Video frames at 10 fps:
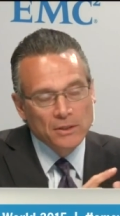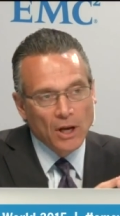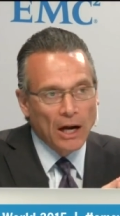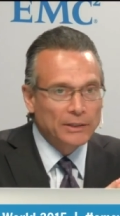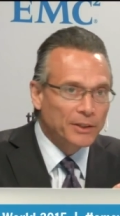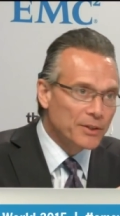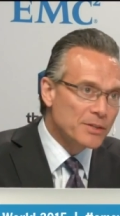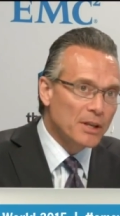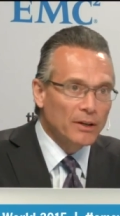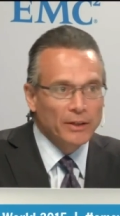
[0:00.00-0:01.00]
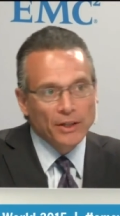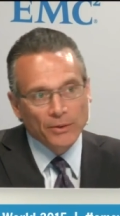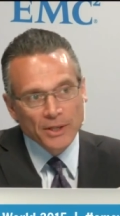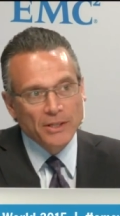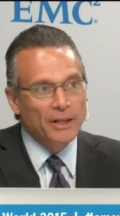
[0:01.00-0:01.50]
doctors that are
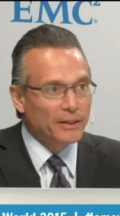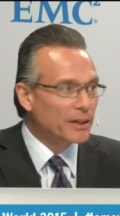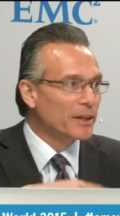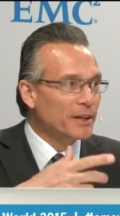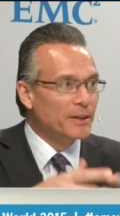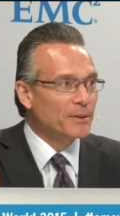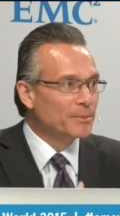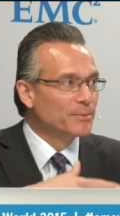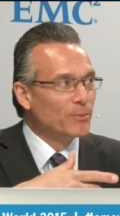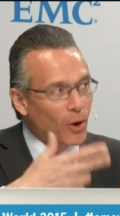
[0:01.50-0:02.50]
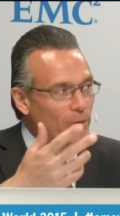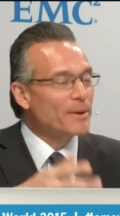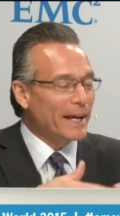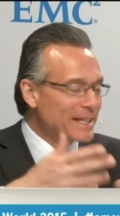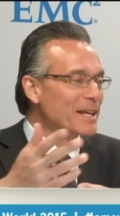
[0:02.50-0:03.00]
increasingly
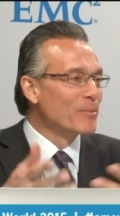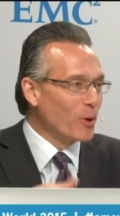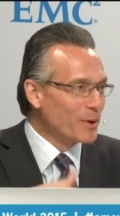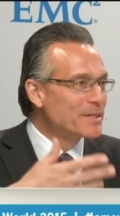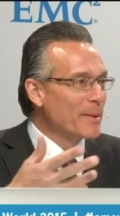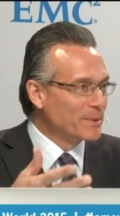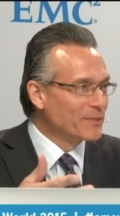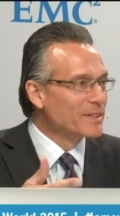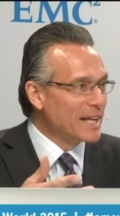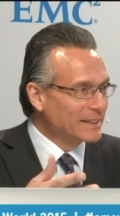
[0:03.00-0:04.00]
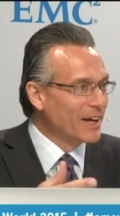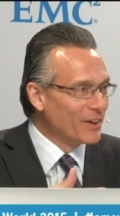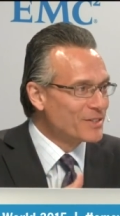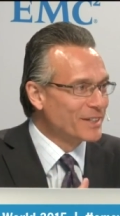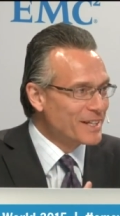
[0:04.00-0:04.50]
more, I guess they're more receptive to mm-hmm.
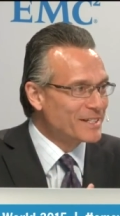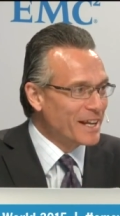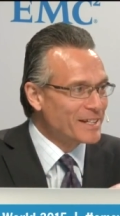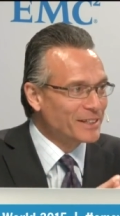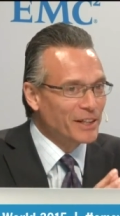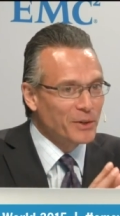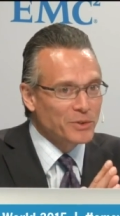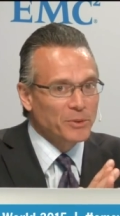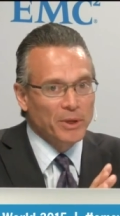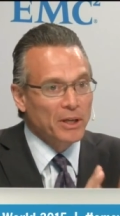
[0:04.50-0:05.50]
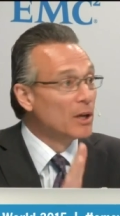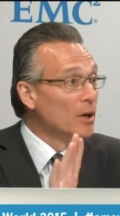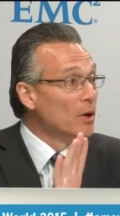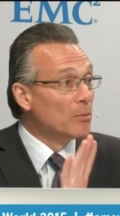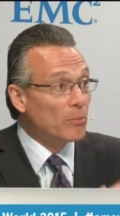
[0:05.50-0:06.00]
technology mm -hmm. these yeah. days than they used to be.
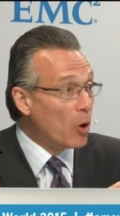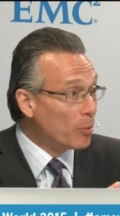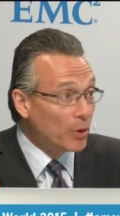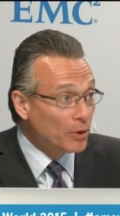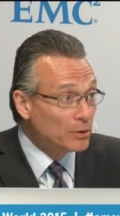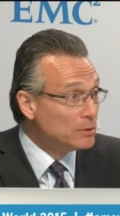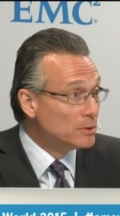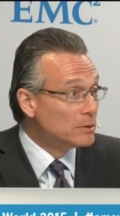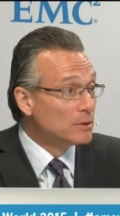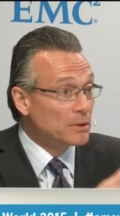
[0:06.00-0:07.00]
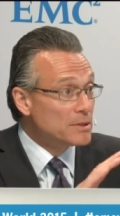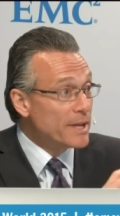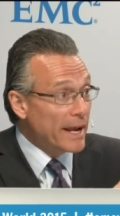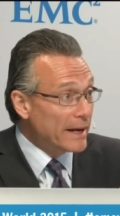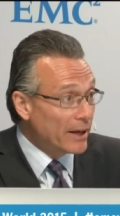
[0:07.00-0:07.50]
Mobile, mm -hmm.
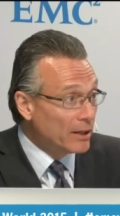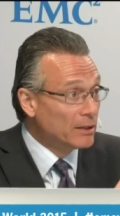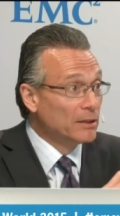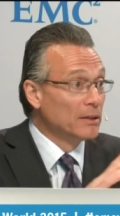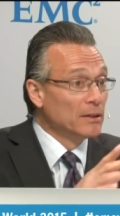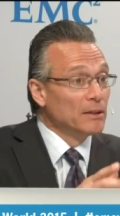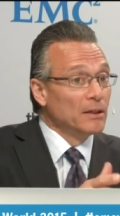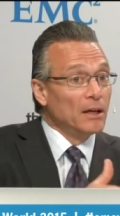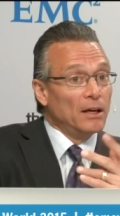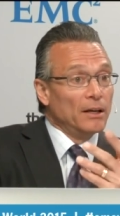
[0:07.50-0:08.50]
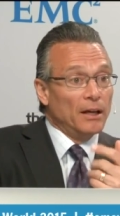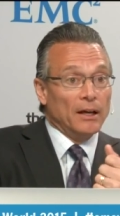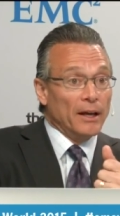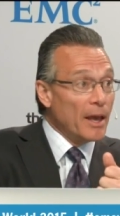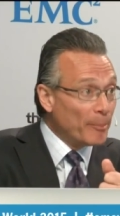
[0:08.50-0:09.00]
data,
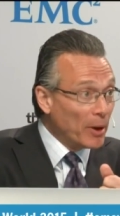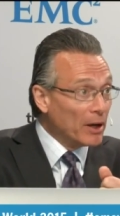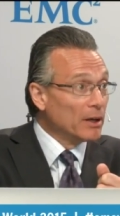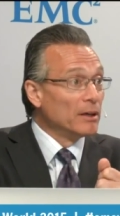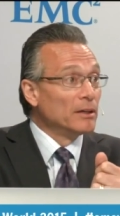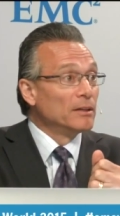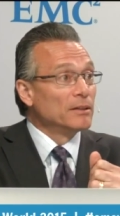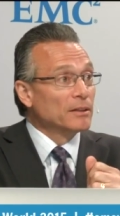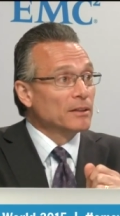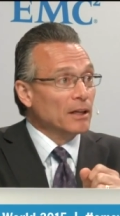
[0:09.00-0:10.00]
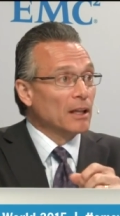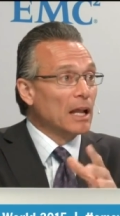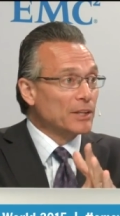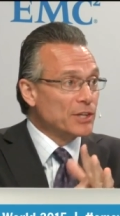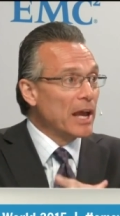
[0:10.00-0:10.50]
uh, HIPAA, mm-hmm. got
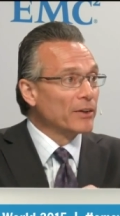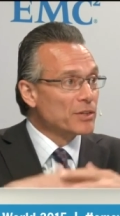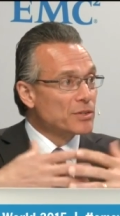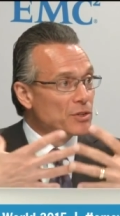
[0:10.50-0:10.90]
a lot of challenges